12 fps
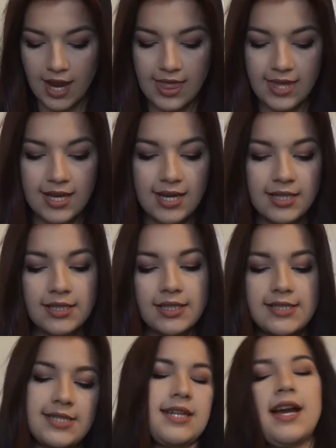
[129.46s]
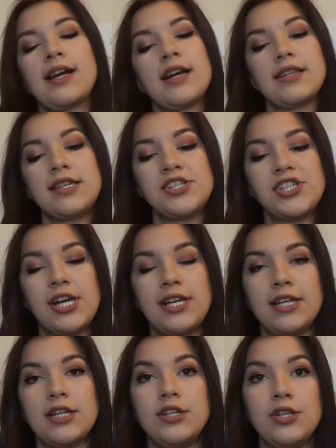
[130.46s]
and then, let's see, I got the
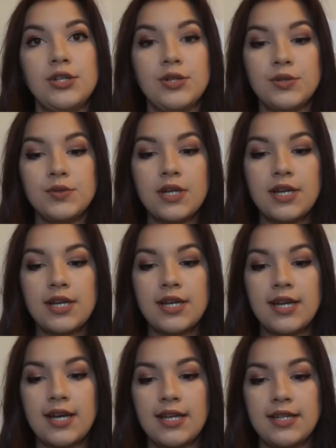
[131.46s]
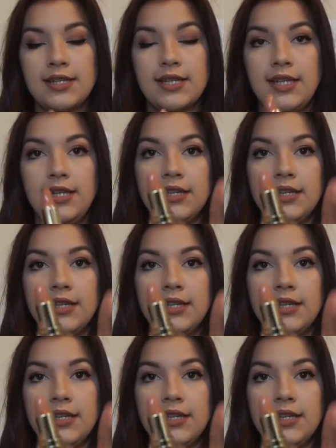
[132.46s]
shade Nude and the